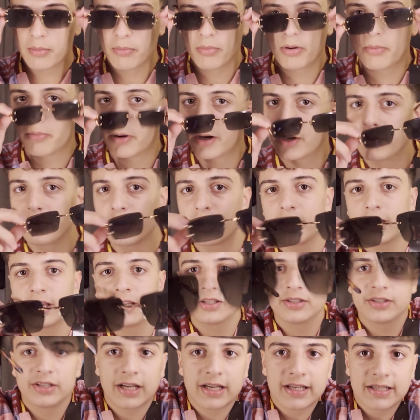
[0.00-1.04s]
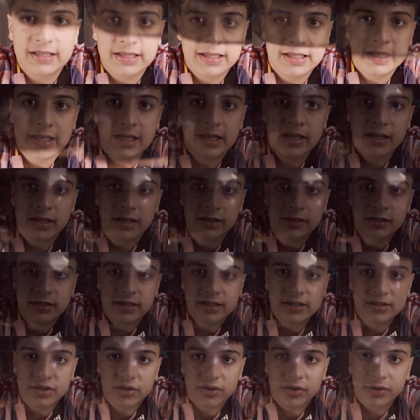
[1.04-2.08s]
But by the way, as you guys see,
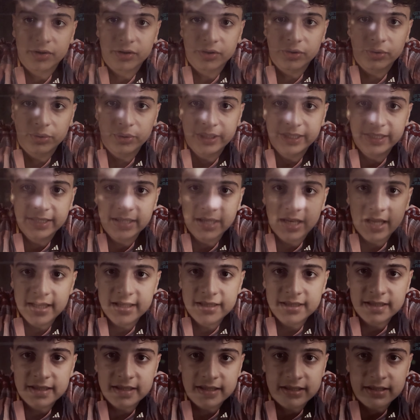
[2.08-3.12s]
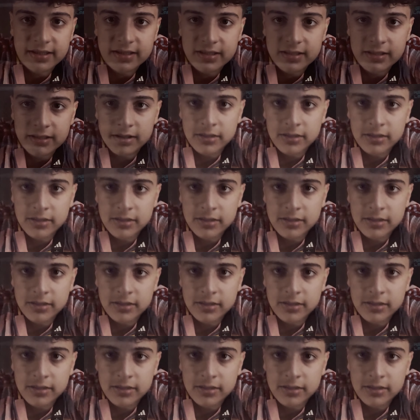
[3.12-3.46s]
these are green lenses.